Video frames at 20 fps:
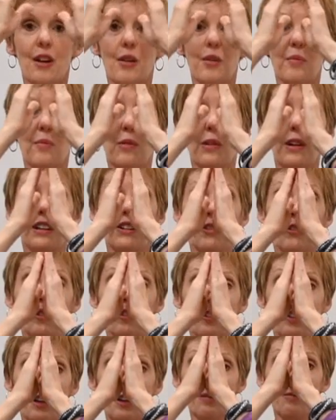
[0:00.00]
Bring your
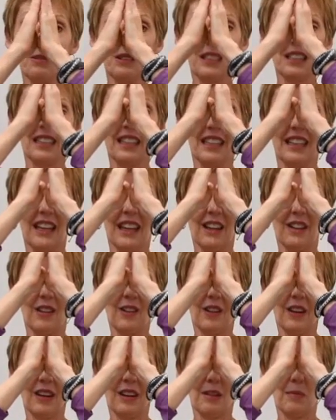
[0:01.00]
thumbs together
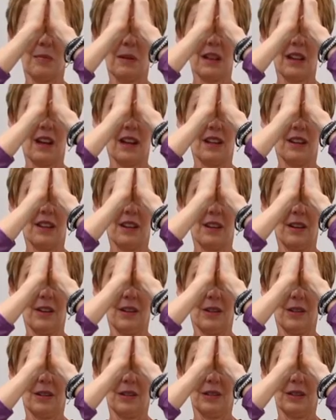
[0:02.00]
and apply
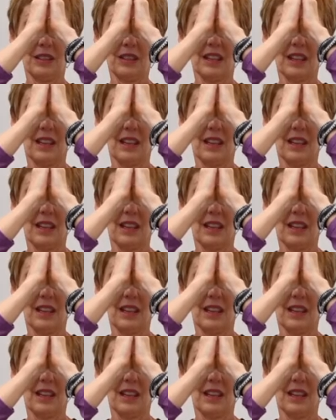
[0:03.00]
those